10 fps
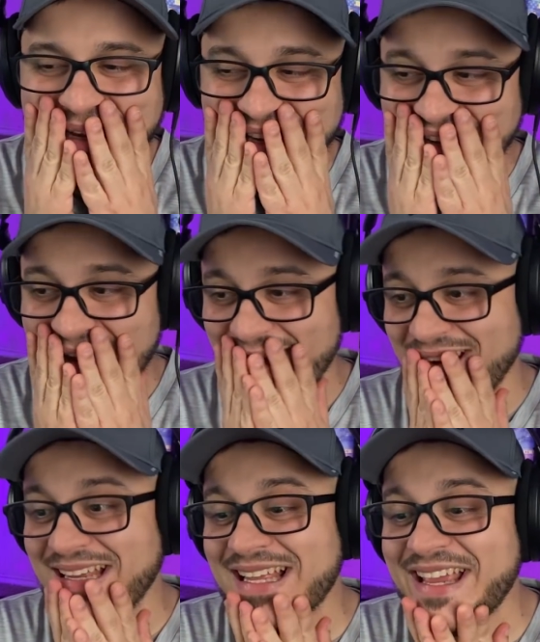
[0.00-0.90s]
god,
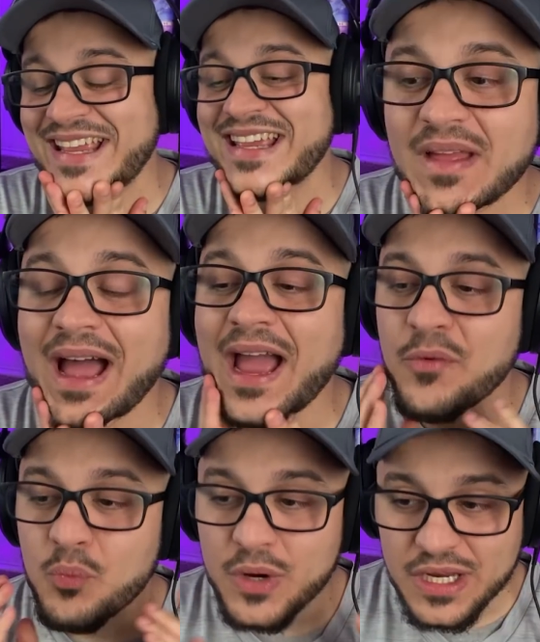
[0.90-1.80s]
like I
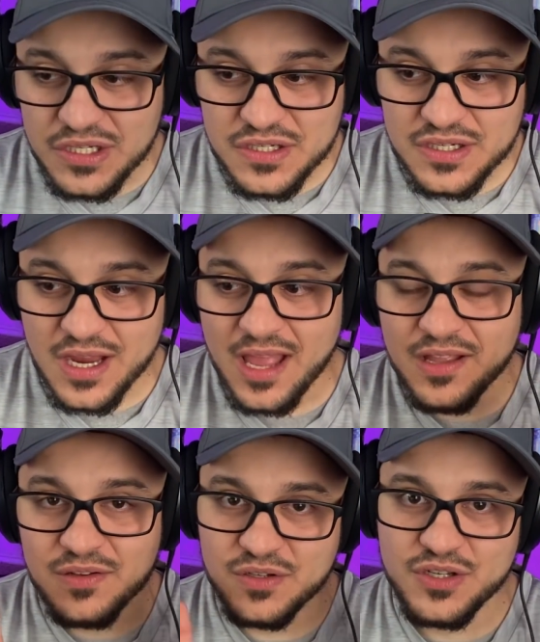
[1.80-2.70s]
wish I
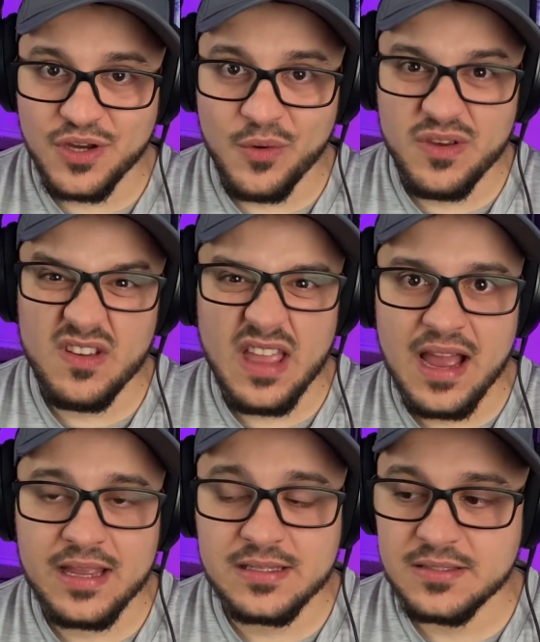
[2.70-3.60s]
could show you
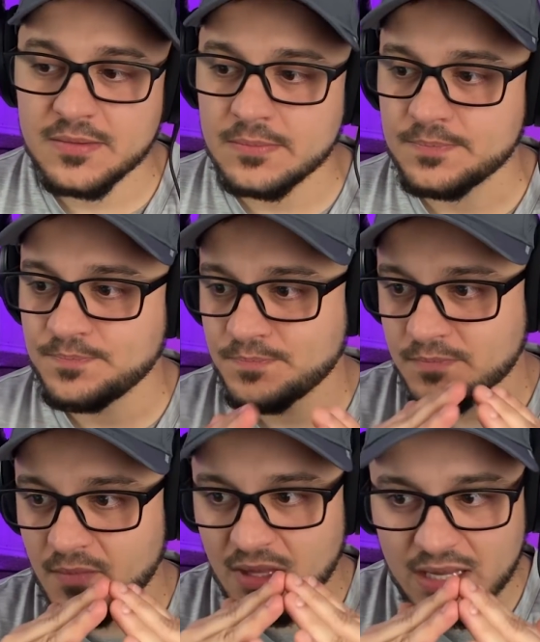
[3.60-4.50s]
guys
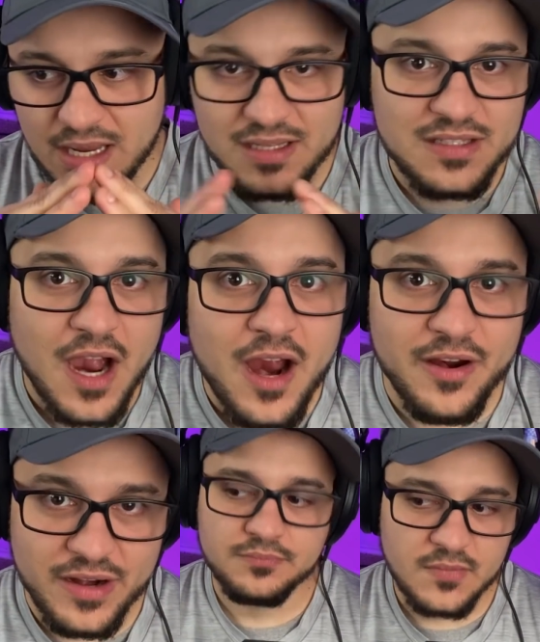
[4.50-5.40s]
the
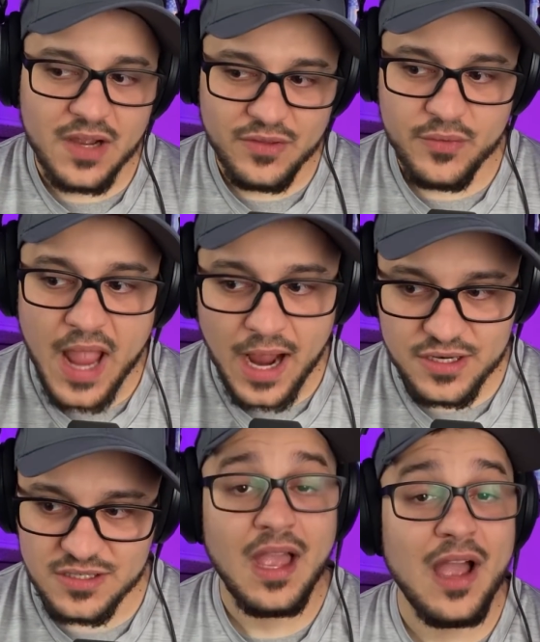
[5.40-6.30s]
entirety of the
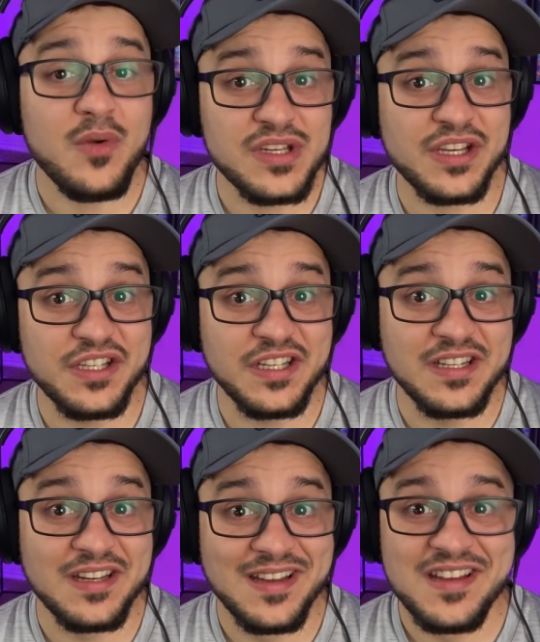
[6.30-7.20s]
reaction. I wish I could
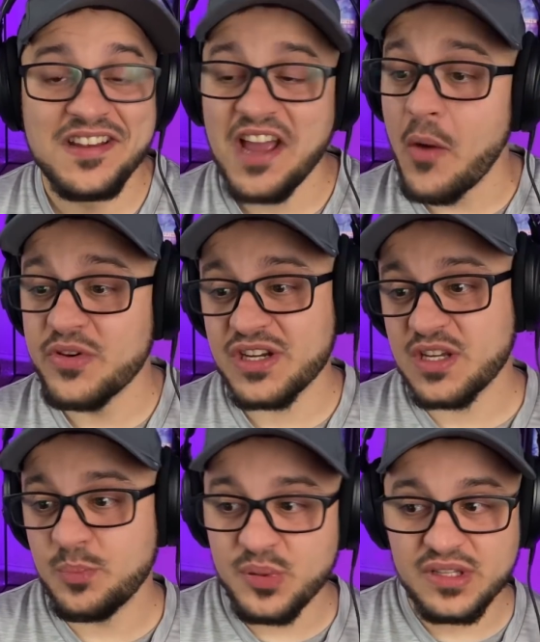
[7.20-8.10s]

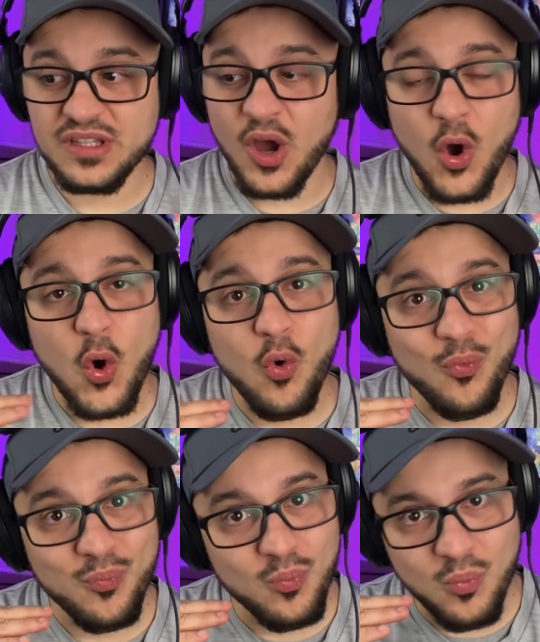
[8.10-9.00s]
put the whole
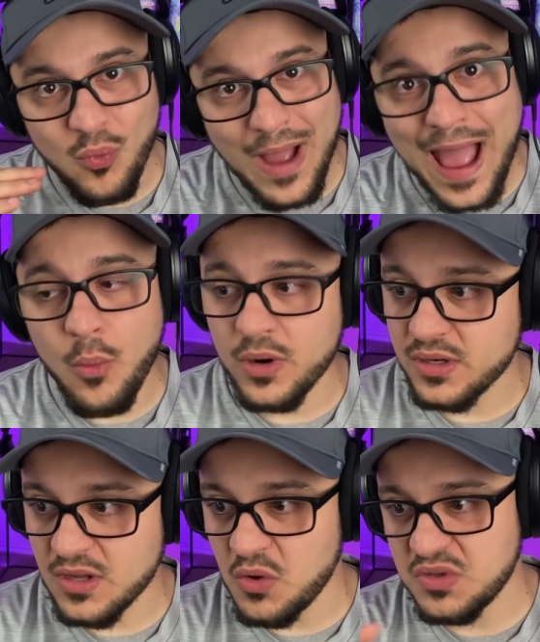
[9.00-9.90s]
hour,
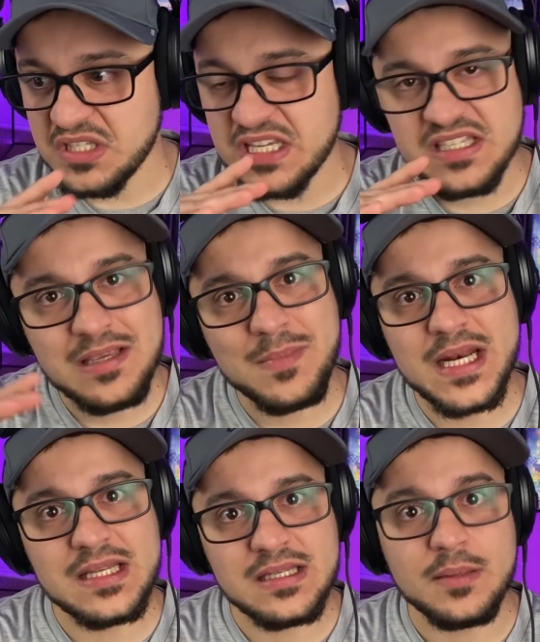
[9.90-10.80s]
whole 60
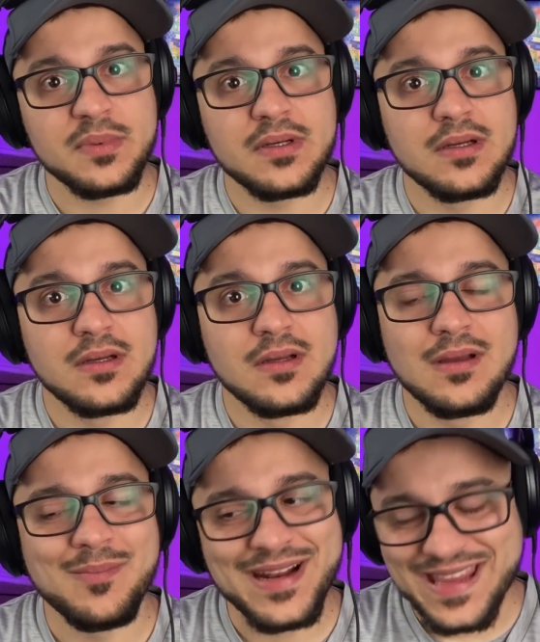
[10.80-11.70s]
minutes up,
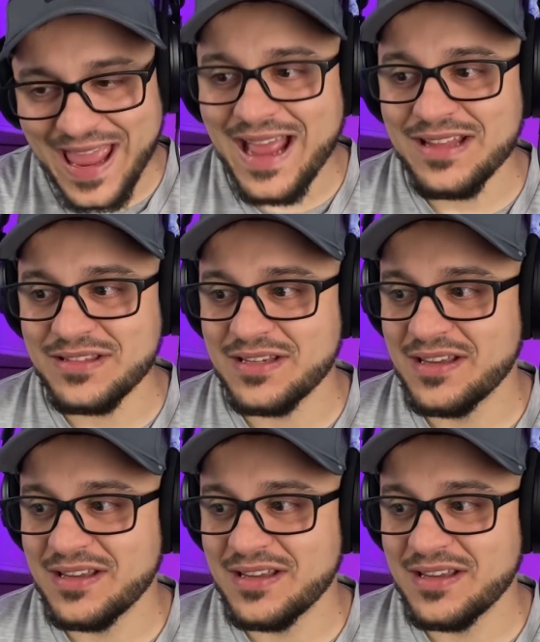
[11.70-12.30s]
but I can't,